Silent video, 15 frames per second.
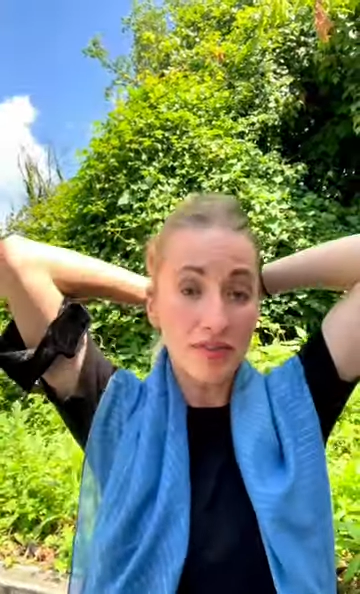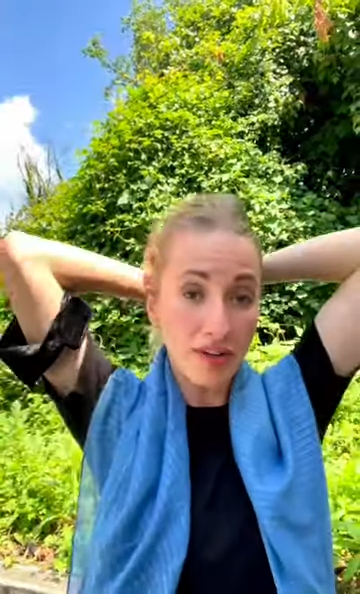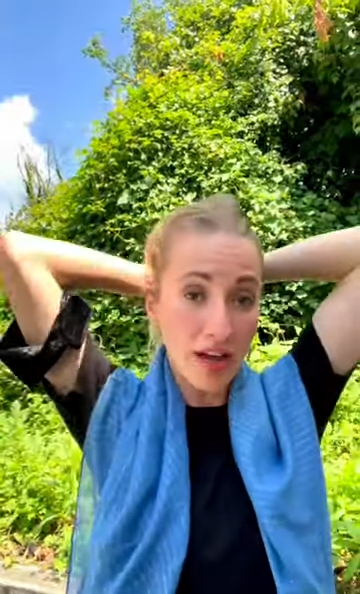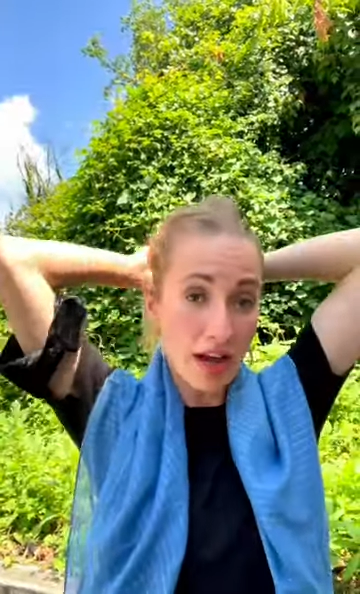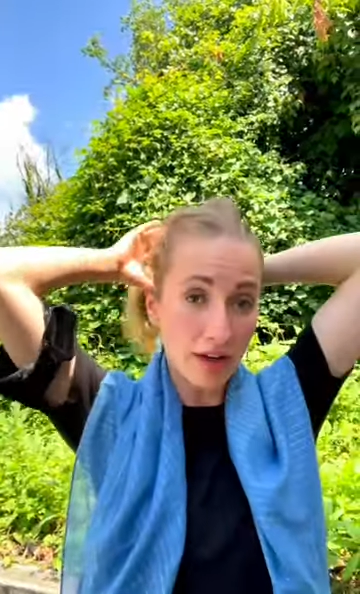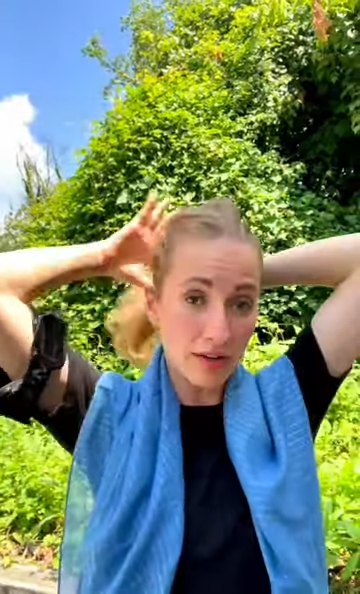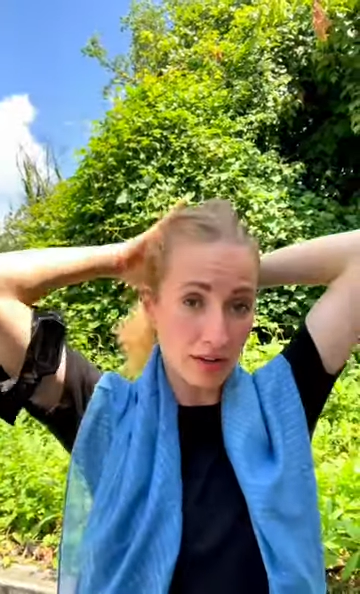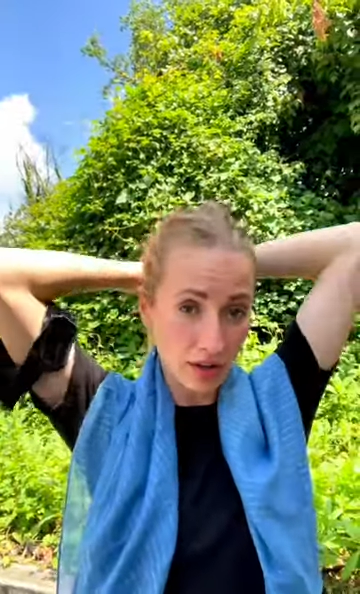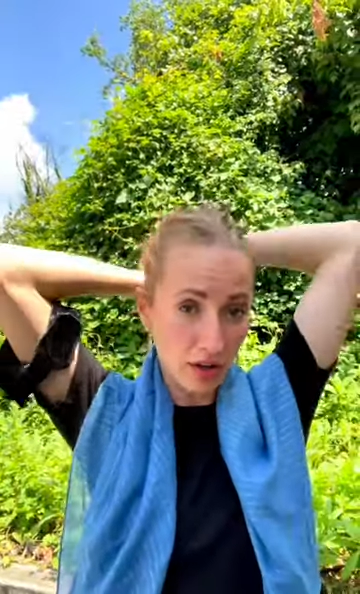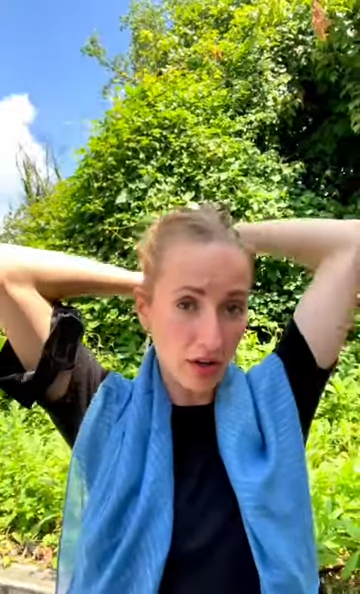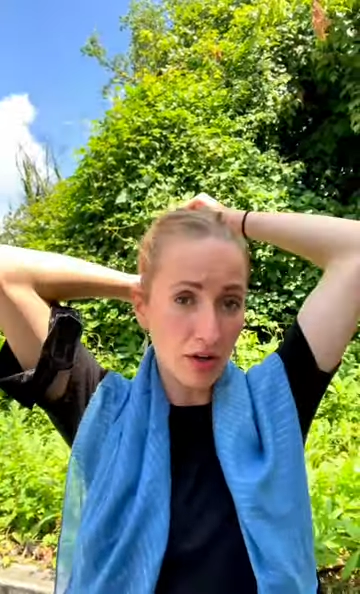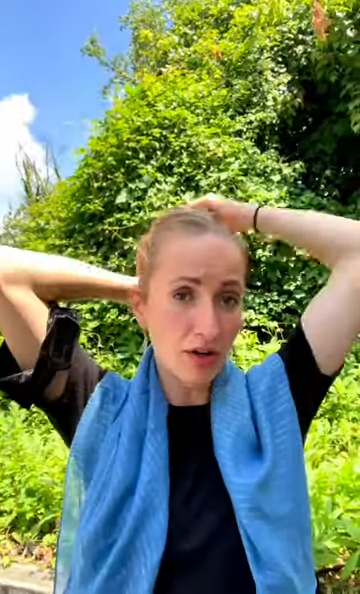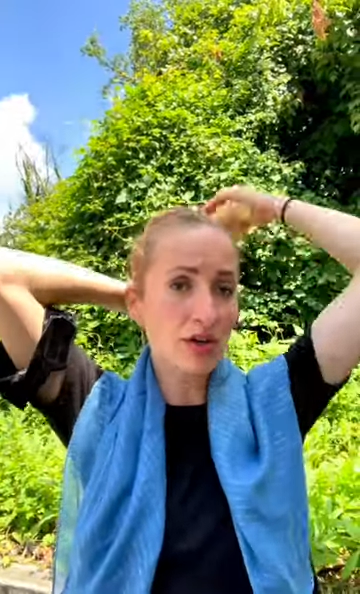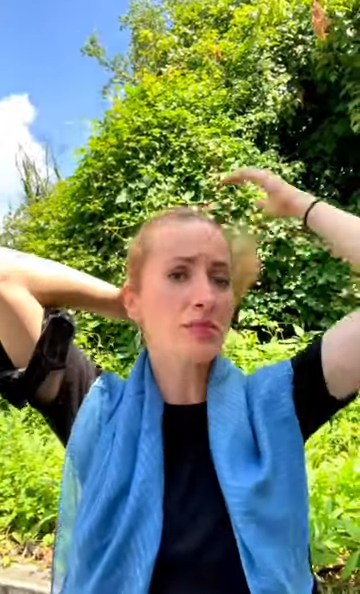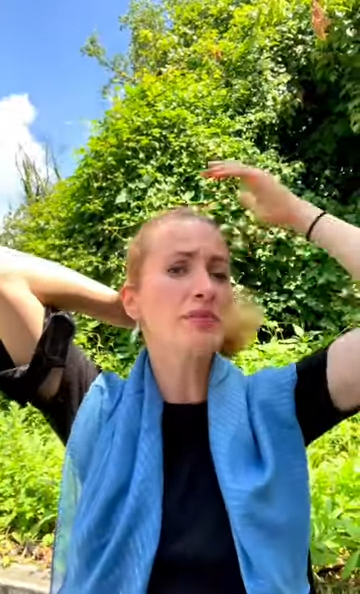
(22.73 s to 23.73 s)
down
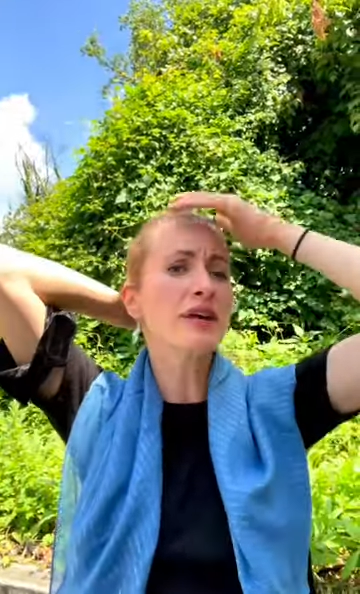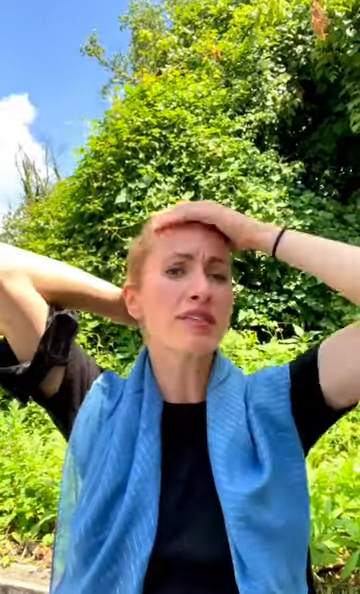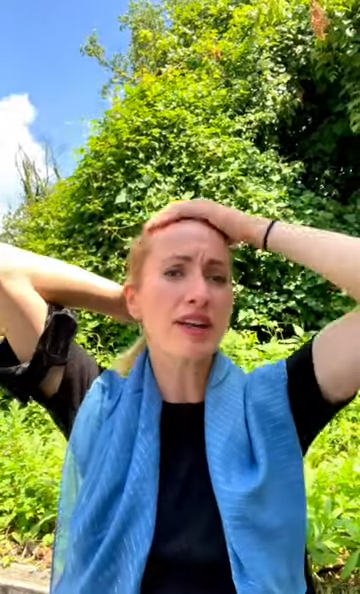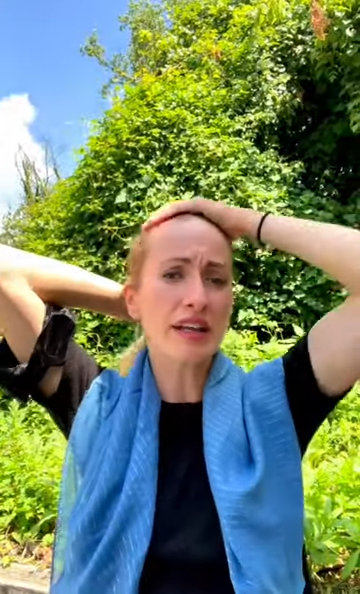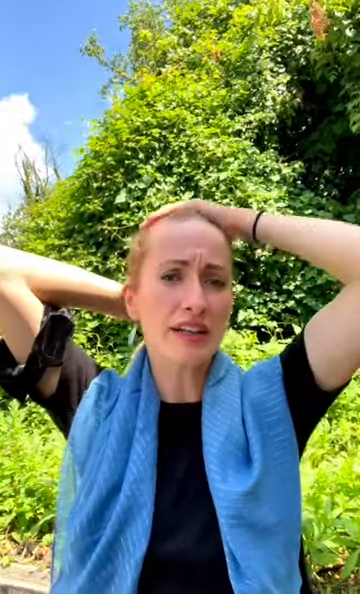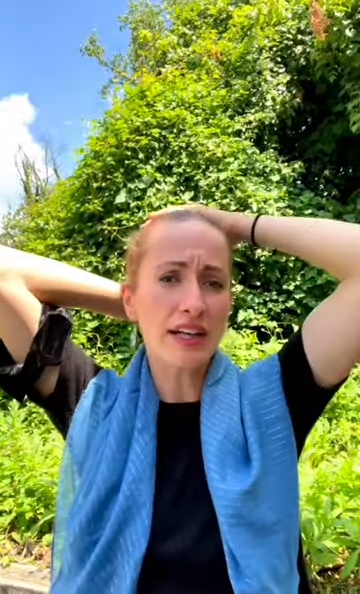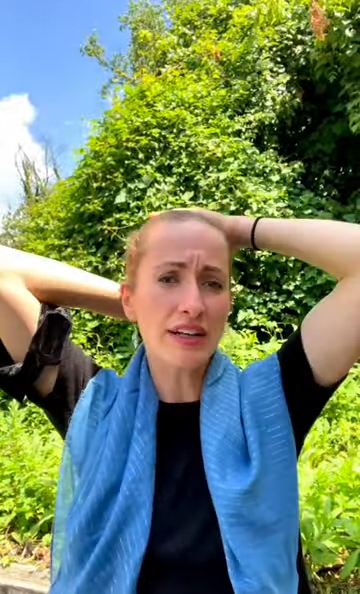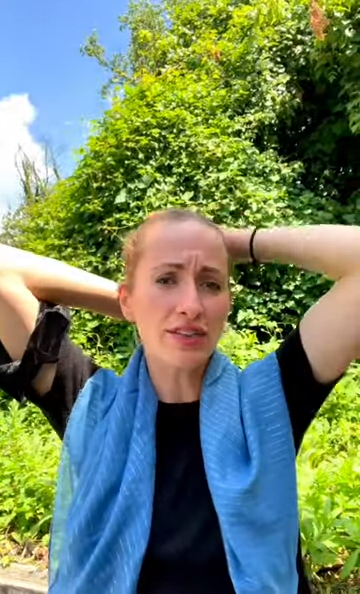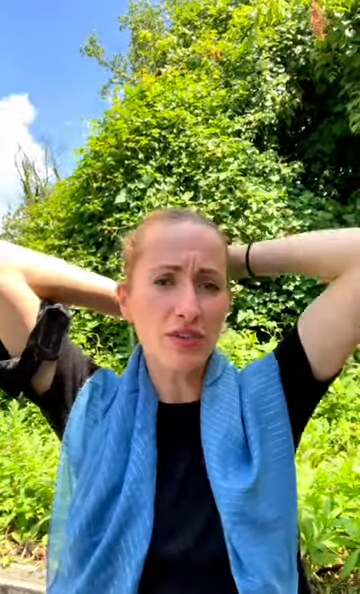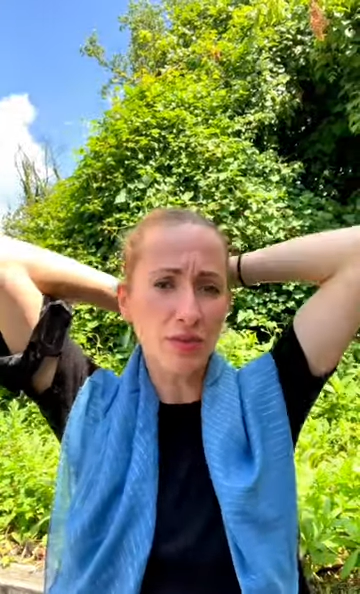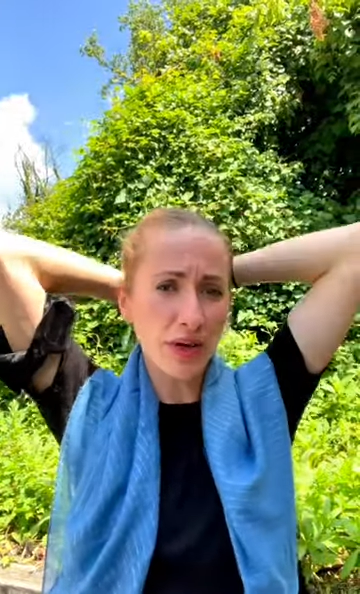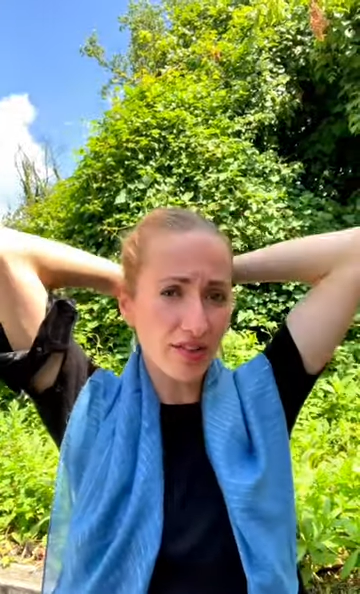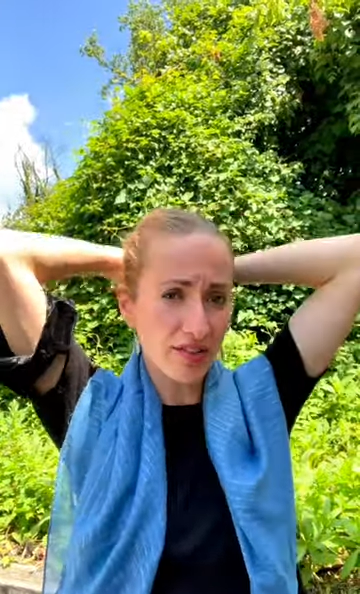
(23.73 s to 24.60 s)
low because I like to wear a